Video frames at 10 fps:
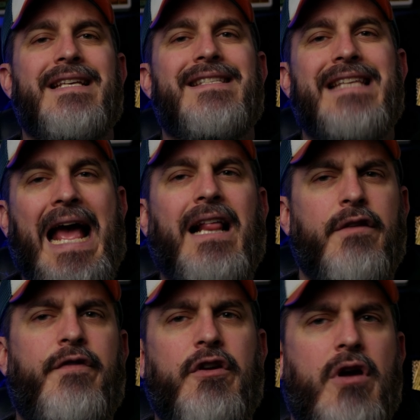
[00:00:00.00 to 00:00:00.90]

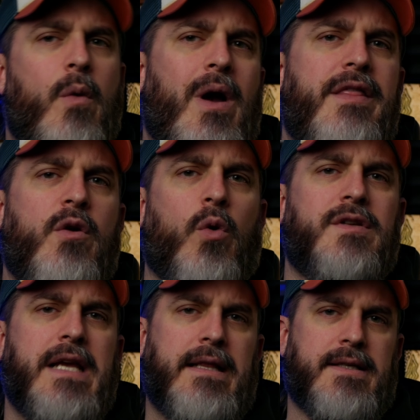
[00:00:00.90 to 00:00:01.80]
exactly figure out why the
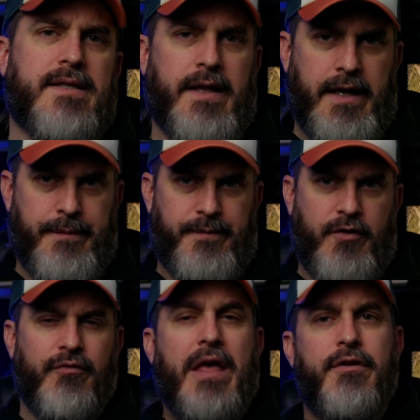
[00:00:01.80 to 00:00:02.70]
orcs hate the sunlight.
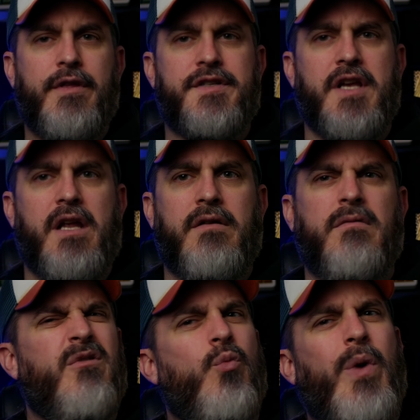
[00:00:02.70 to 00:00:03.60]
Rather, the
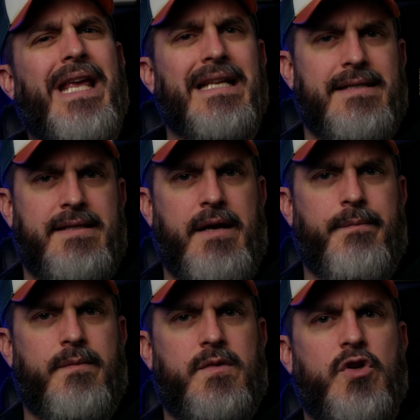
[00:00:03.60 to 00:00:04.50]
sun weakens them.
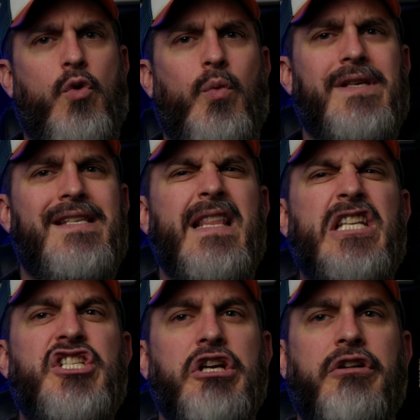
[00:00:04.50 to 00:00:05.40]
So we see the
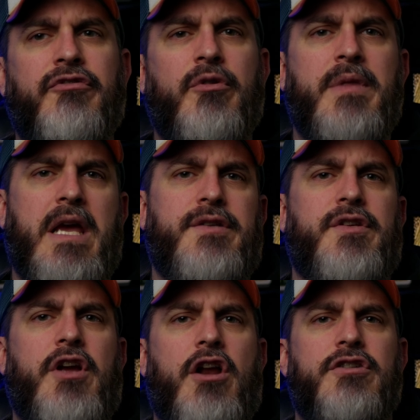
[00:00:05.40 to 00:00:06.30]
jeering from the
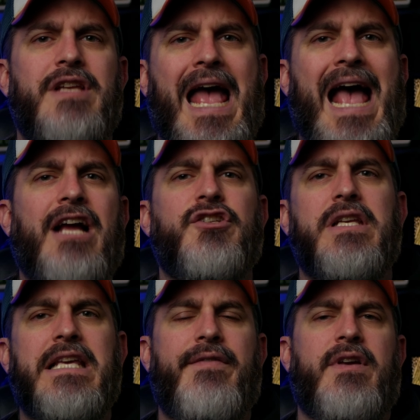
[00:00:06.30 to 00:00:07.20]
Isengarders
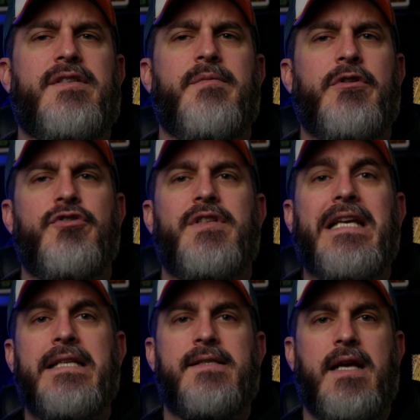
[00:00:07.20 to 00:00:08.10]
actually giving us some
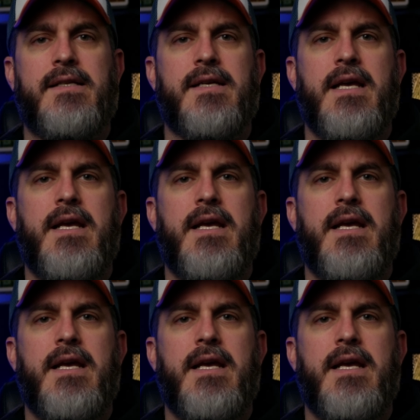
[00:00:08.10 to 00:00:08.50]
interesting insights.